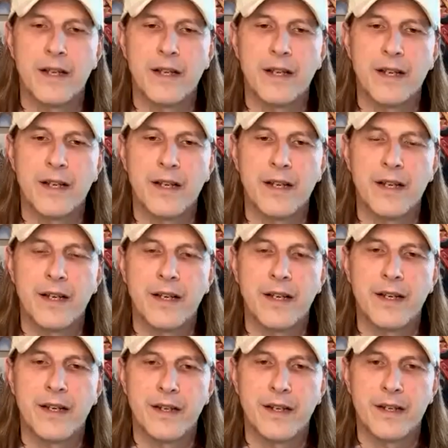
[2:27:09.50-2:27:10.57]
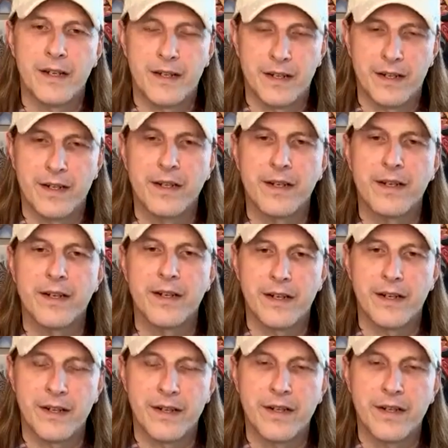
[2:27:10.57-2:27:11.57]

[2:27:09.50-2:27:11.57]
don't fear what comes after